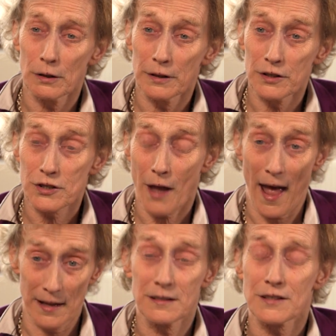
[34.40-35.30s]
college
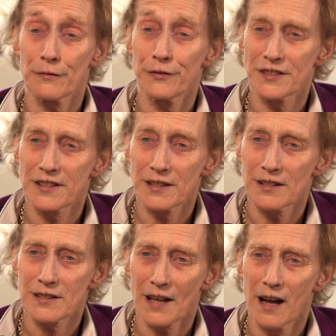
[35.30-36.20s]
and as a
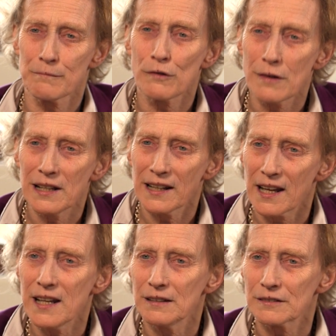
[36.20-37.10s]
physicist, I'm really
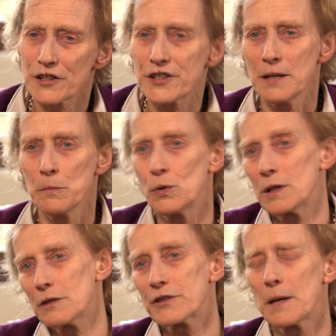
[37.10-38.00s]
keen to see more
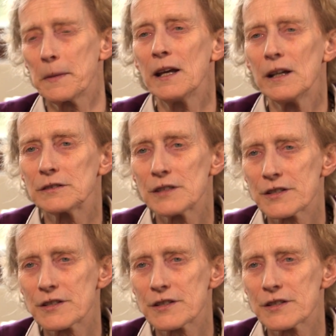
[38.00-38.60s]
girls coming here to